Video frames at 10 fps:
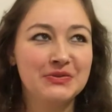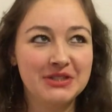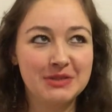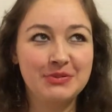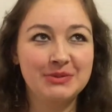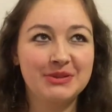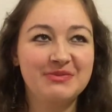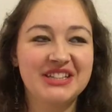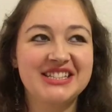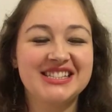rich people
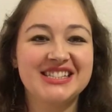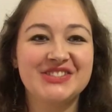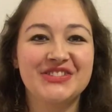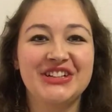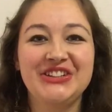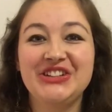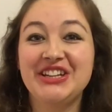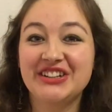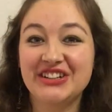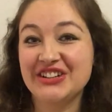places where you
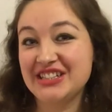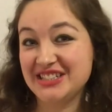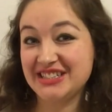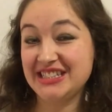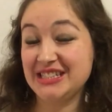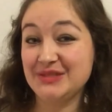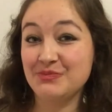hear all there's these